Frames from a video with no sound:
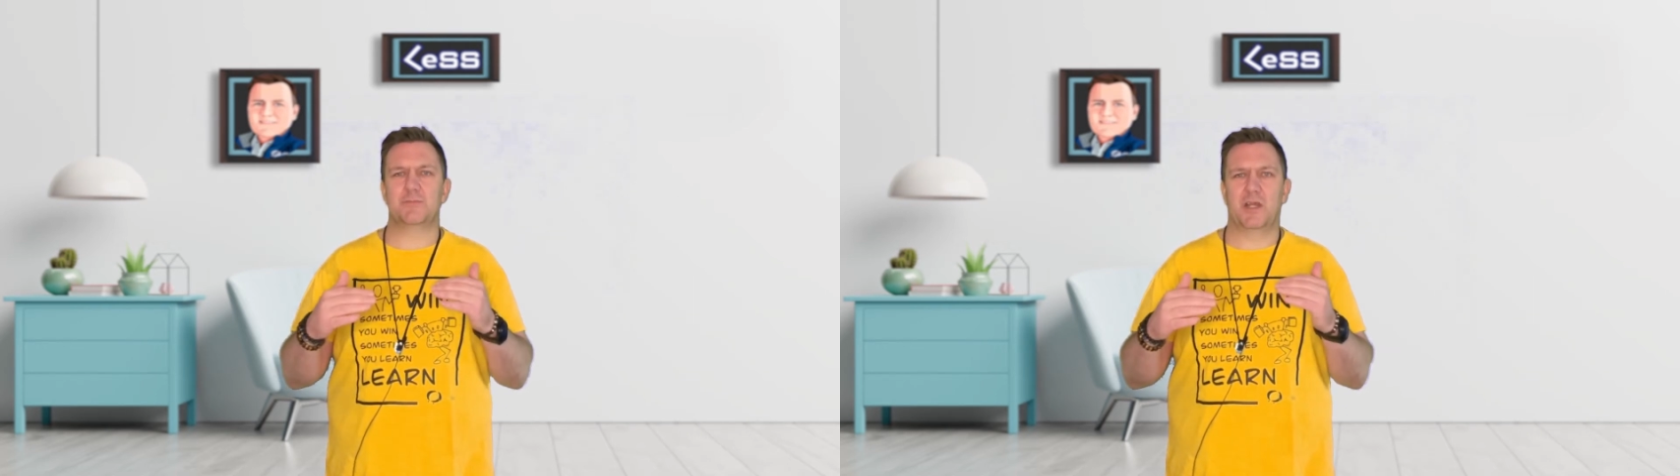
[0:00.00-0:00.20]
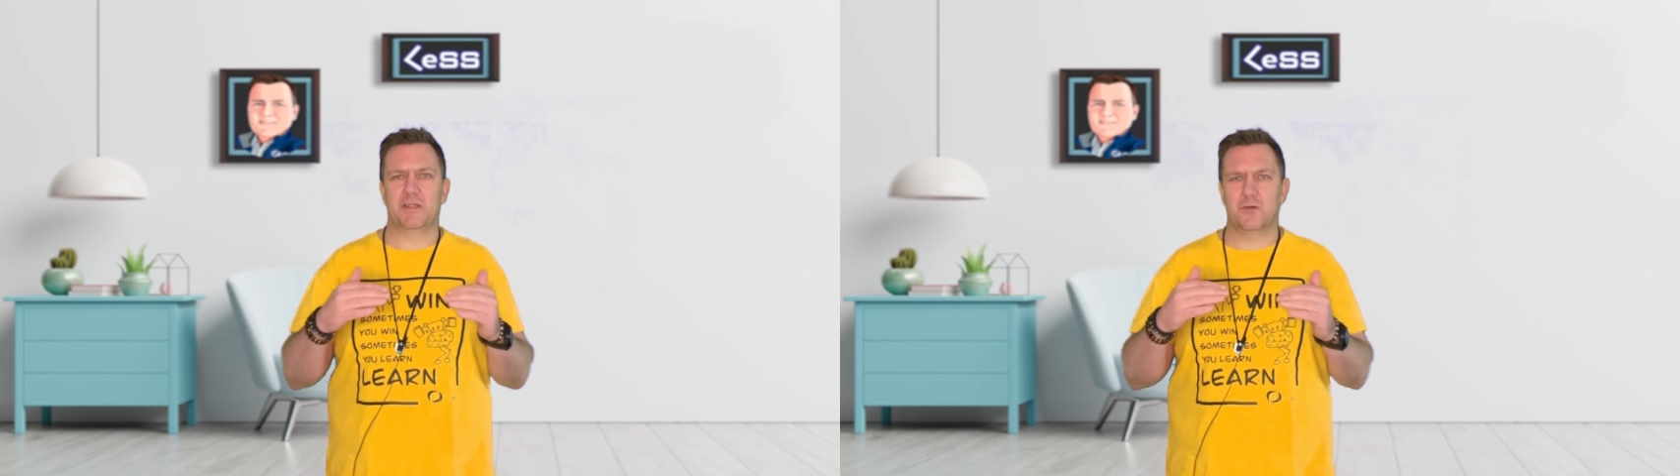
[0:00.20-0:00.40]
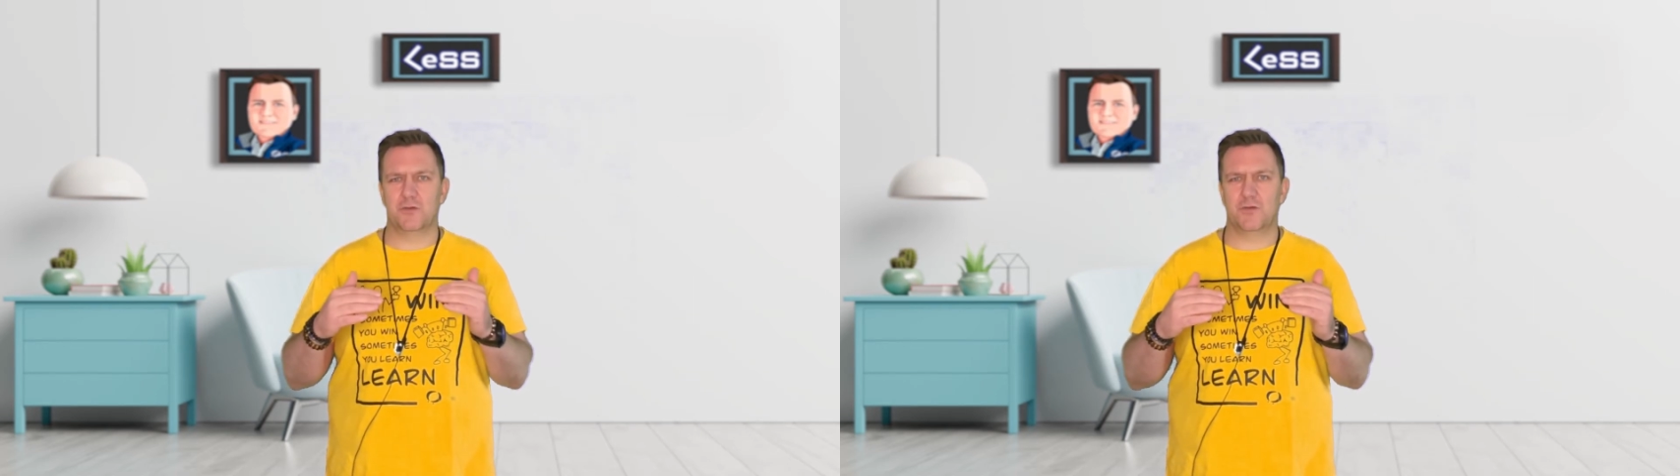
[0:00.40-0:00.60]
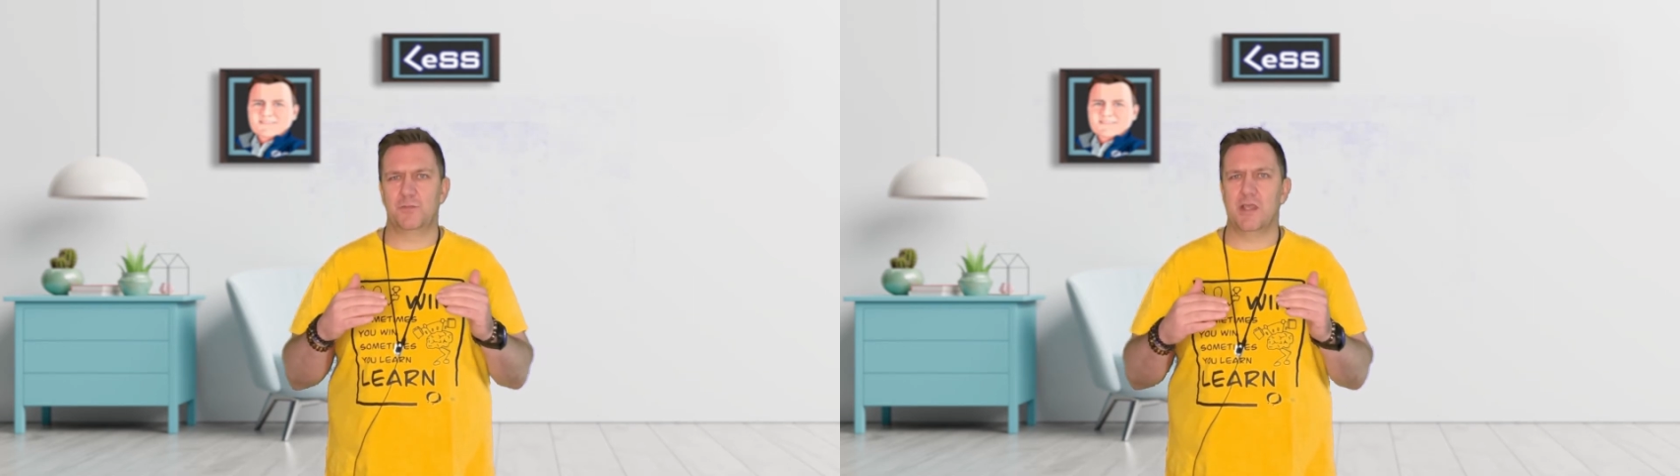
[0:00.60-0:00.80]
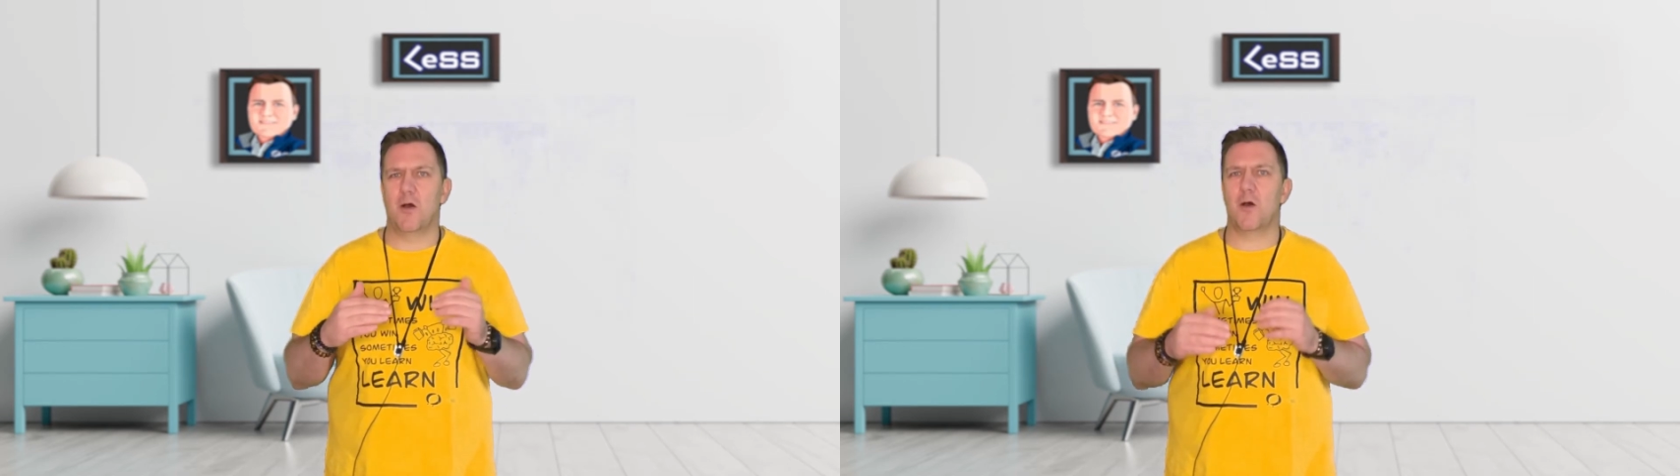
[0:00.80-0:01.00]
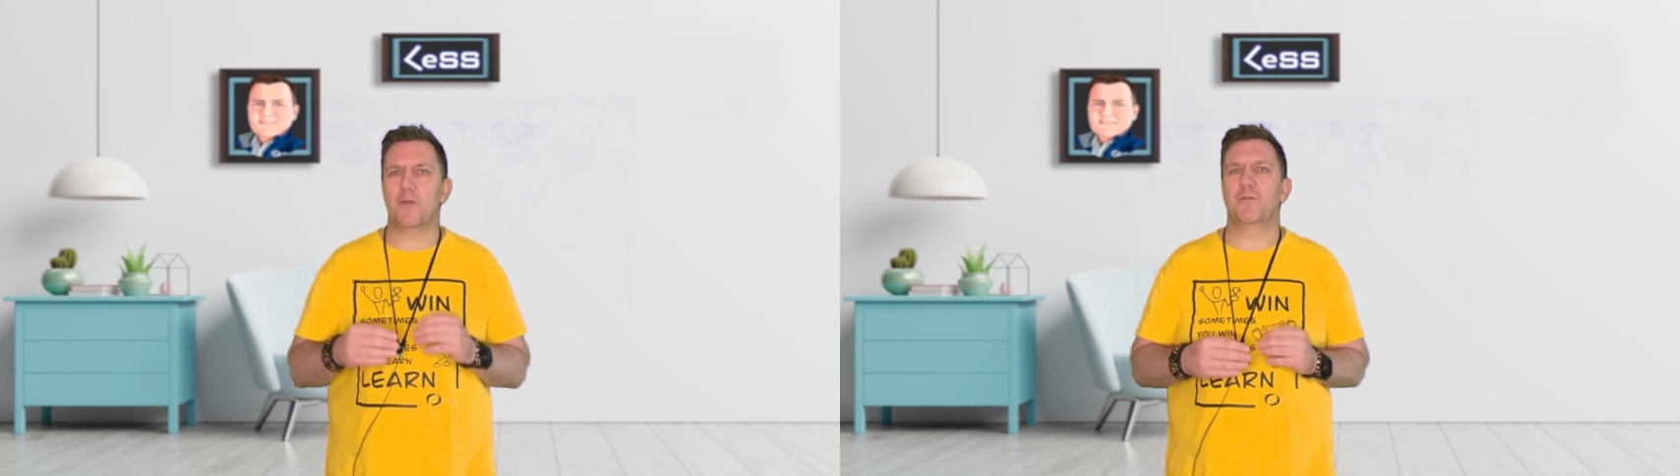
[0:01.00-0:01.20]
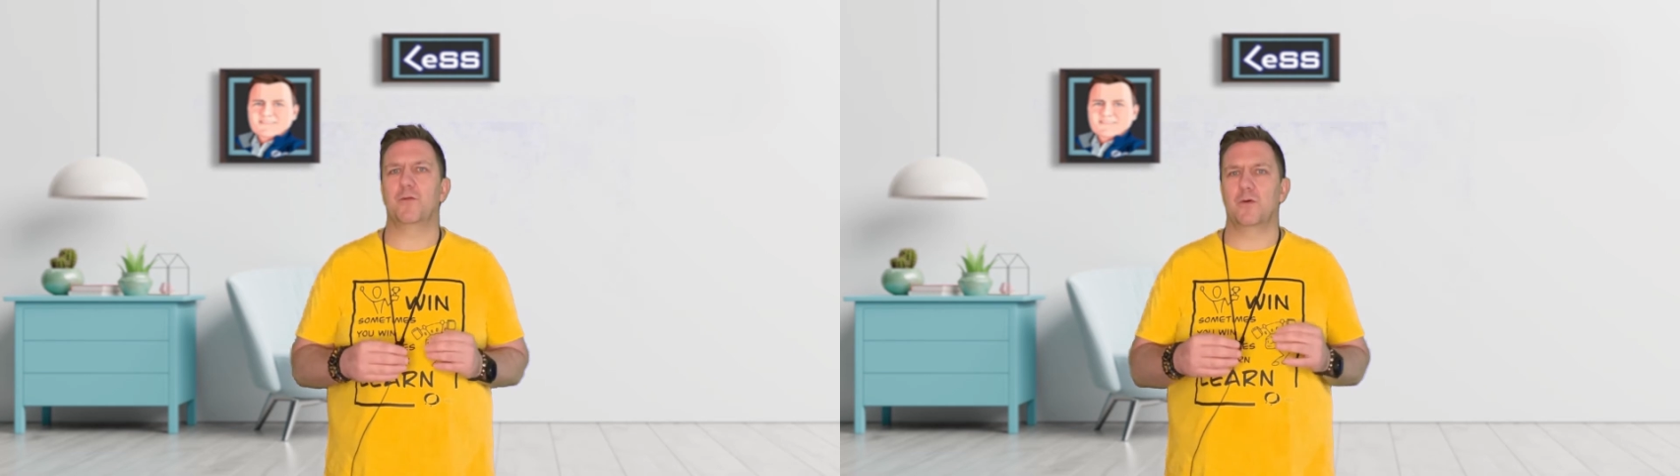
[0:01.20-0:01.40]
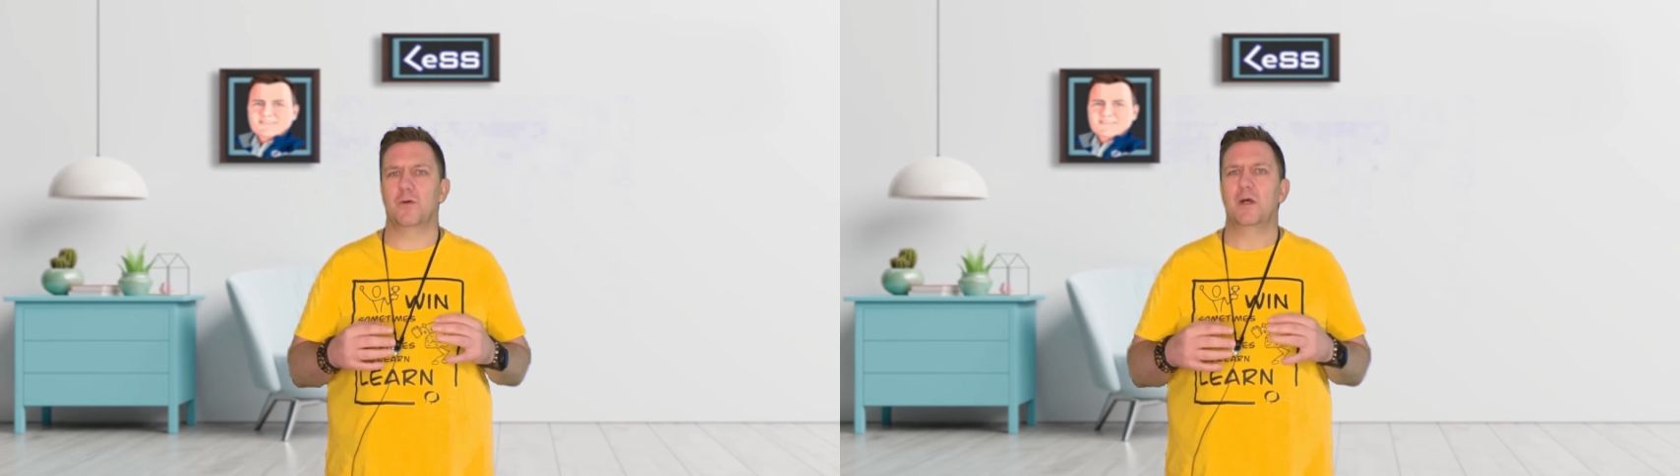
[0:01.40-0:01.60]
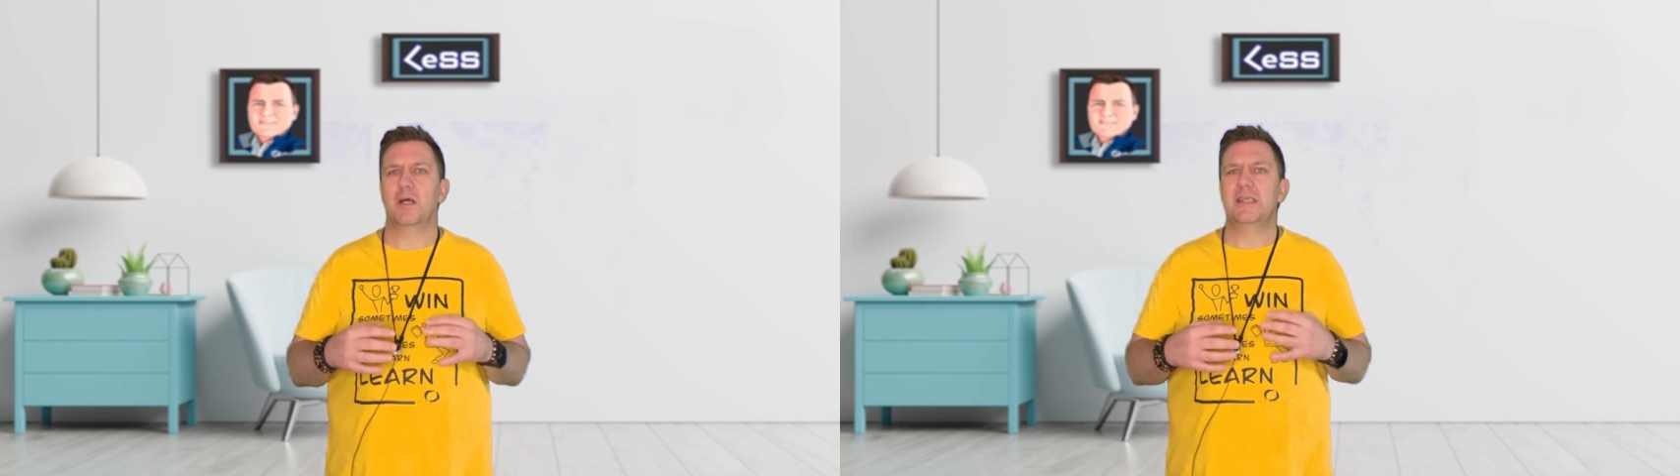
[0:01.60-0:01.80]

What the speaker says: might also be harmful